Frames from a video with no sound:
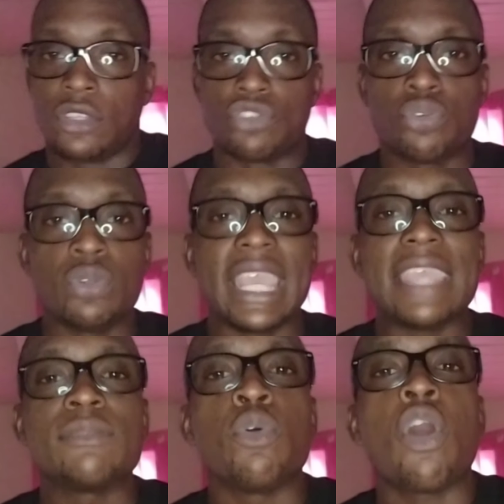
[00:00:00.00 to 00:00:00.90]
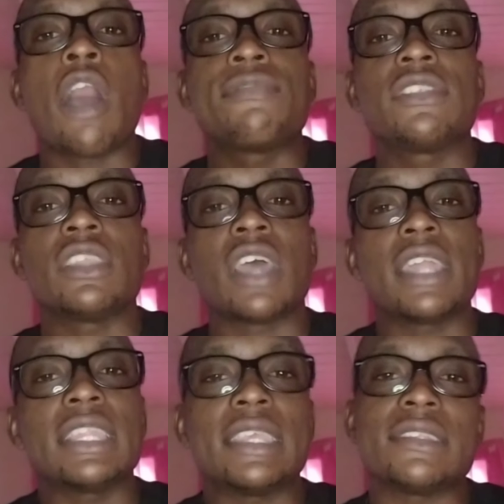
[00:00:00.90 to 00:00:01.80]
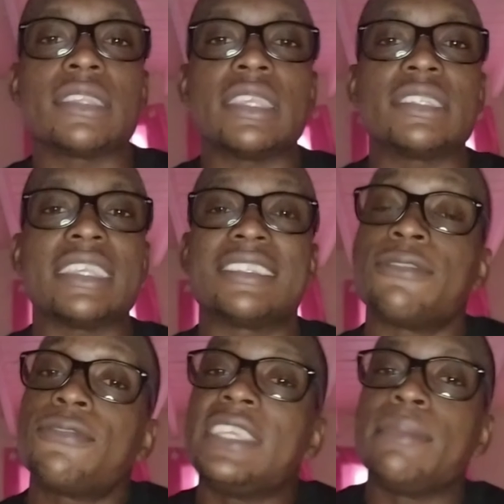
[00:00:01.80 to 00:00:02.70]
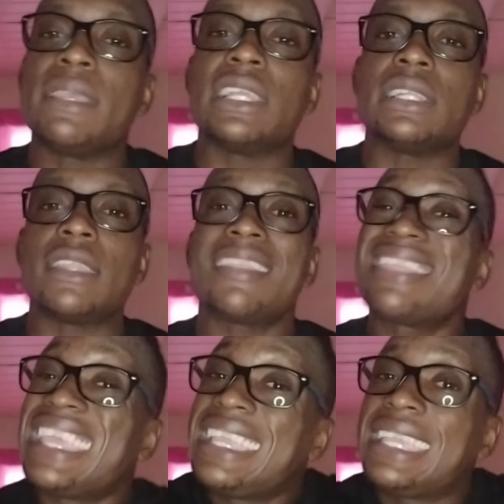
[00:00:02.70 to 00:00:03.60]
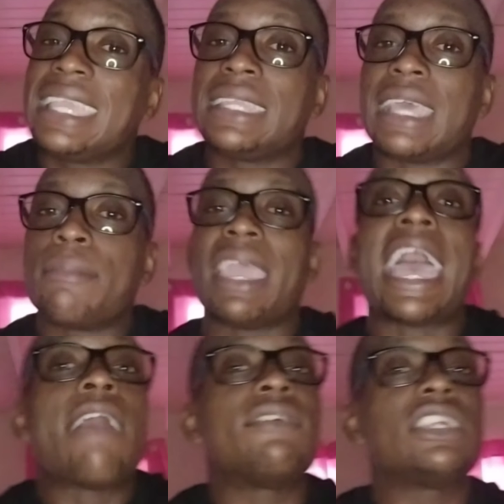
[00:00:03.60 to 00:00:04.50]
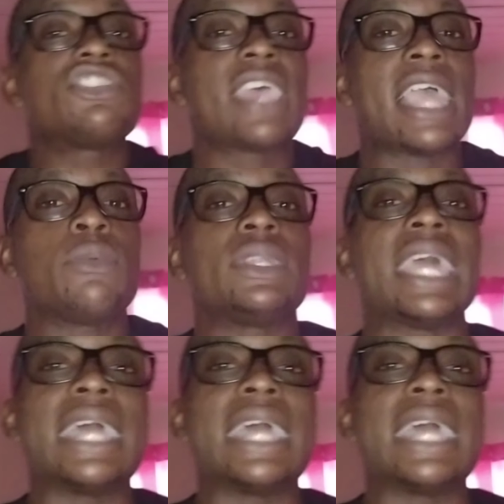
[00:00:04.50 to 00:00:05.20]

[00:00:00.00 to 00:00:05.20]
The truth is, more often than not, is the female thinking that by having a child with